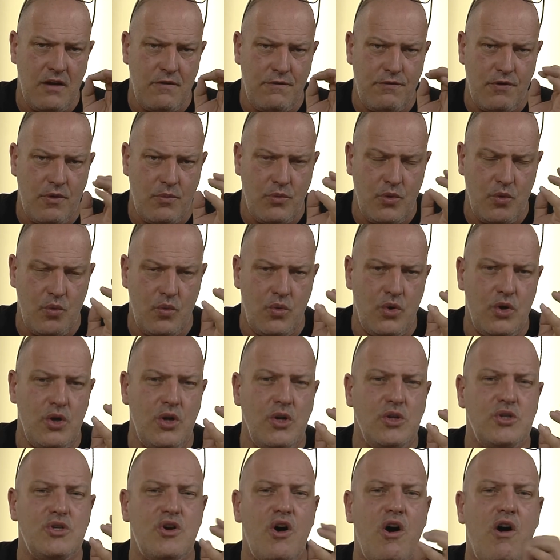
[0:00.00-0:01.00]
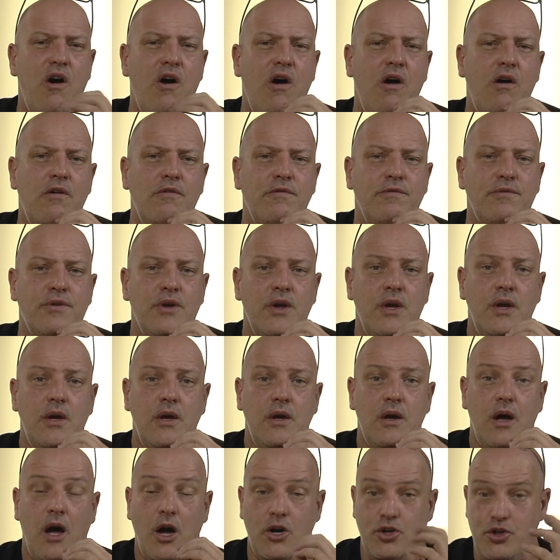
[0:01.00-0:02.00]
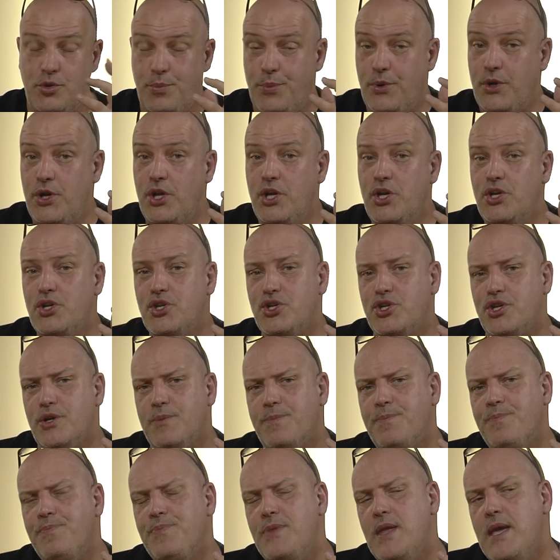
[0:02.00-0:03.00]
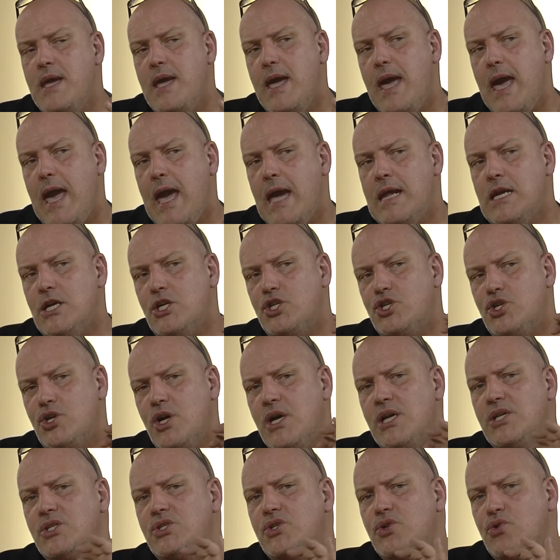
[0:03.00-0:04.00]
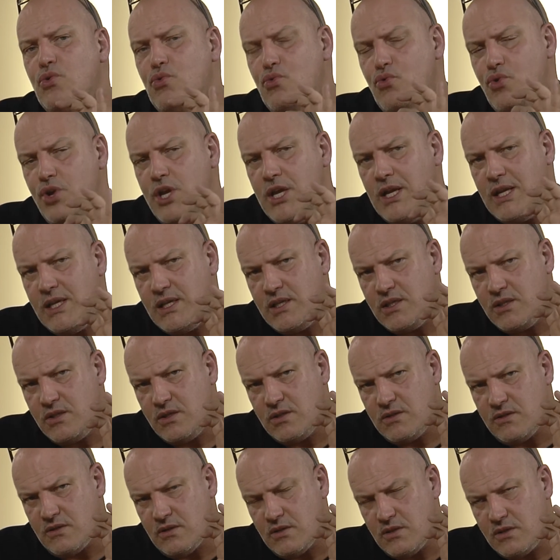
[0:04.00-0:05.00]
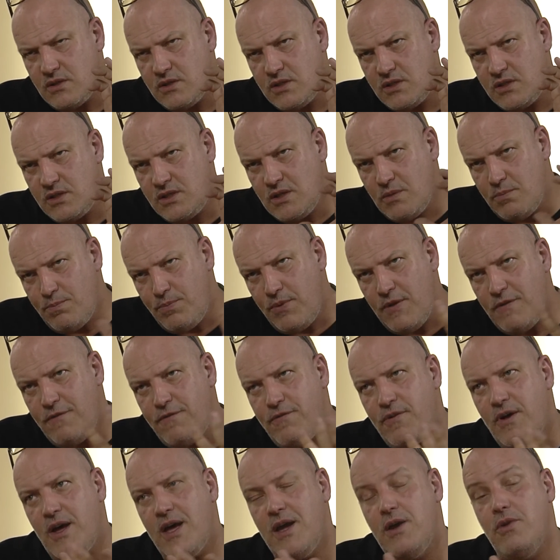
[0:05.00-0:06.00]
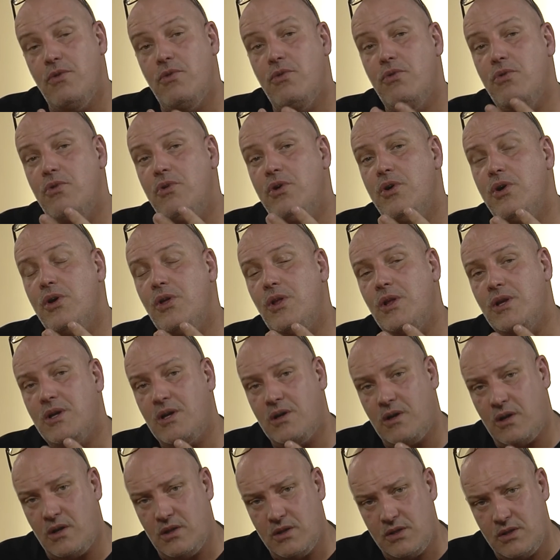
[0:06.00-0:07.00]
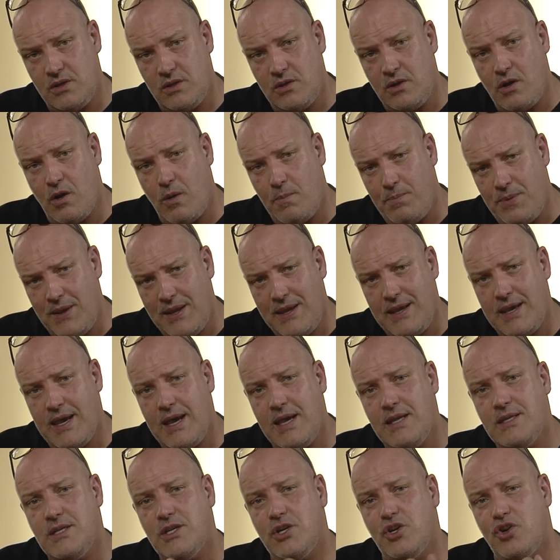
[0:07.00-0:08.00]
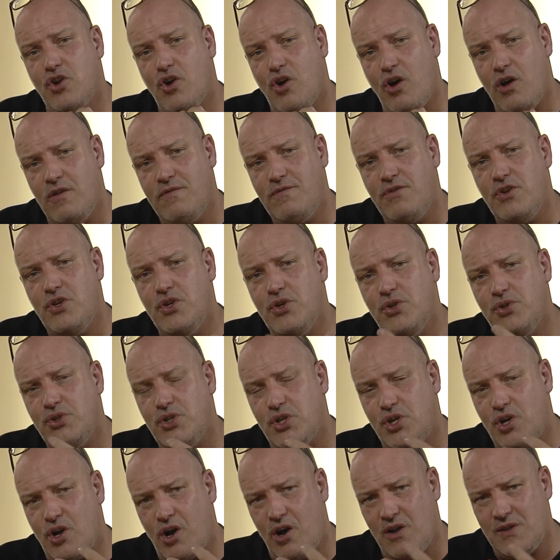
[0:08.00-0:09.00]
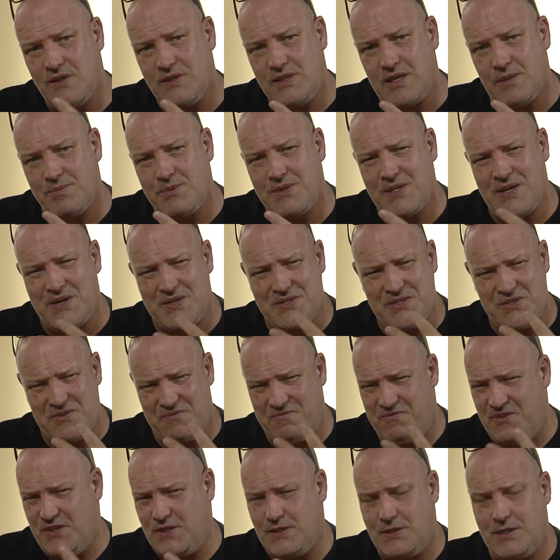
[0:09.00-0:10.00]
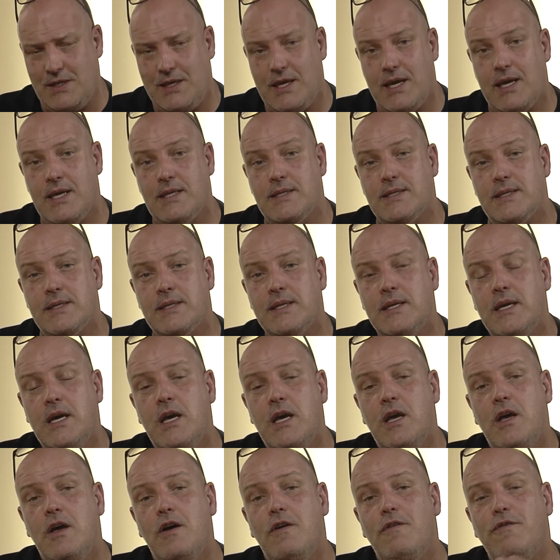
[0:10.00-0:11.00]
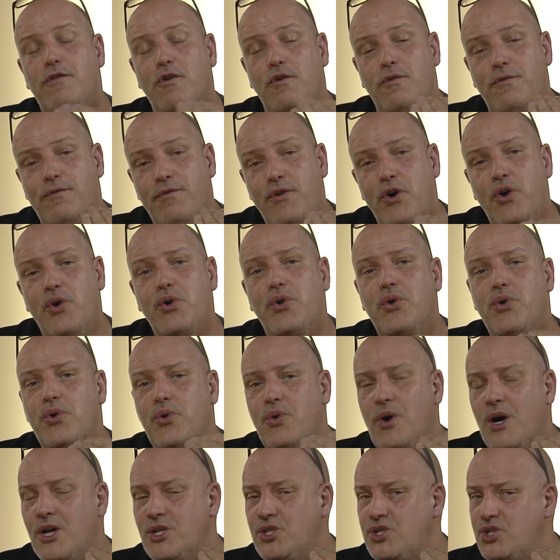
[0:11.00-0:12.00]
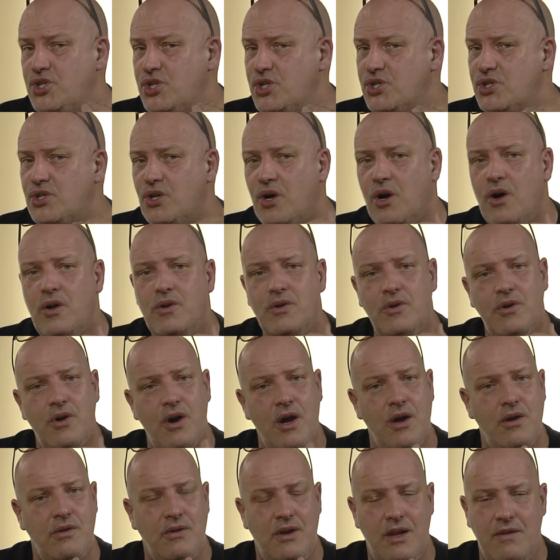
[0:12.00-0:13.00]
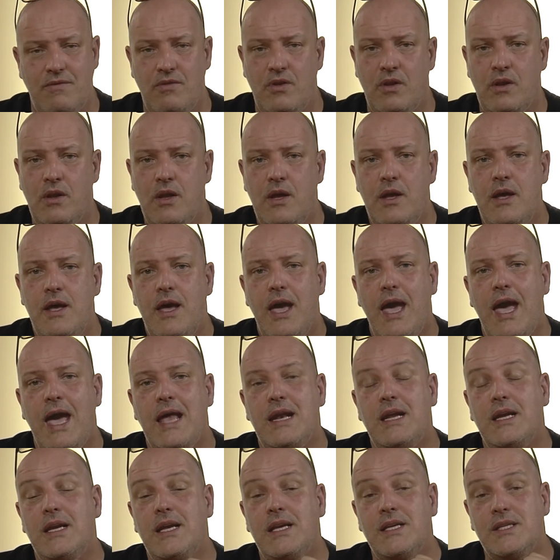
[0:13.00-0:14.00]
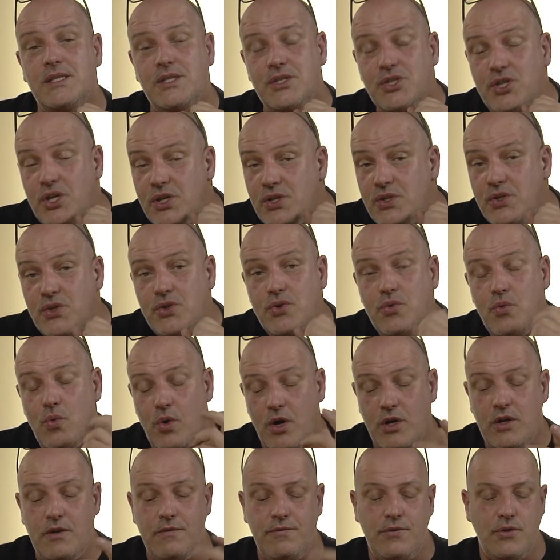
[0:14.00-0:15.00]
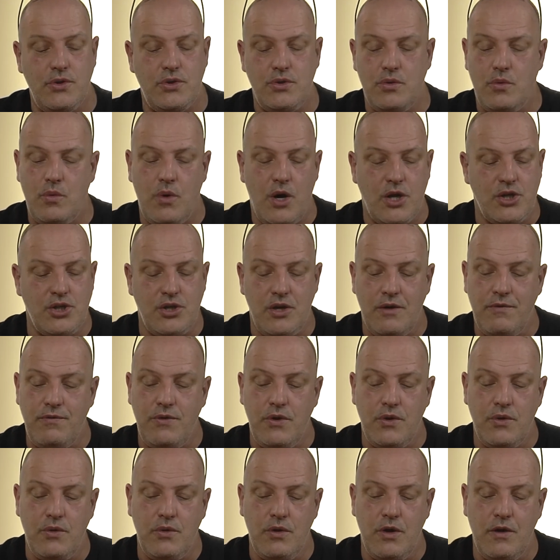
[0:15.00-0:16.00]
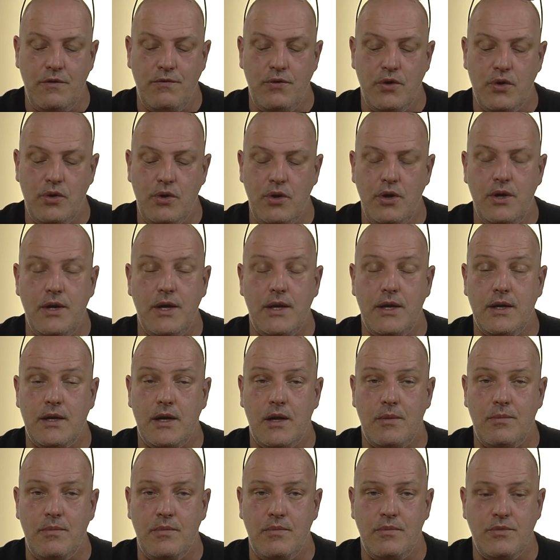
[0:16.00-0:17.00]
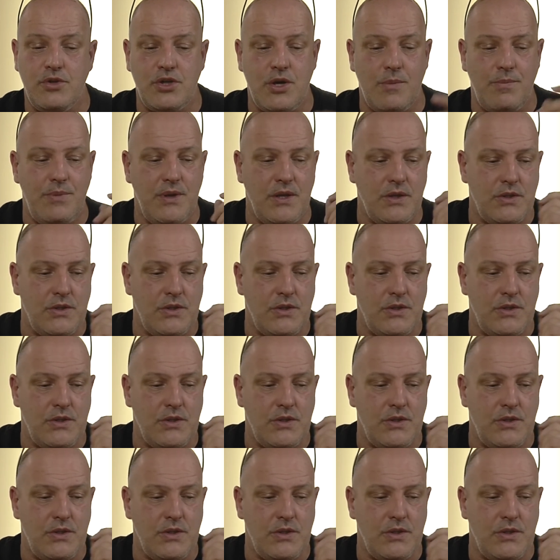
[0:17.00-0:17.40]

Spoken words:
from the world of entrepreneurship. And it tries to really simplify real complicated and convoluted concepts that are sophisticated for folk who are just on ground level. And it is just too wonderful to watch. If you look at it, I'm jumping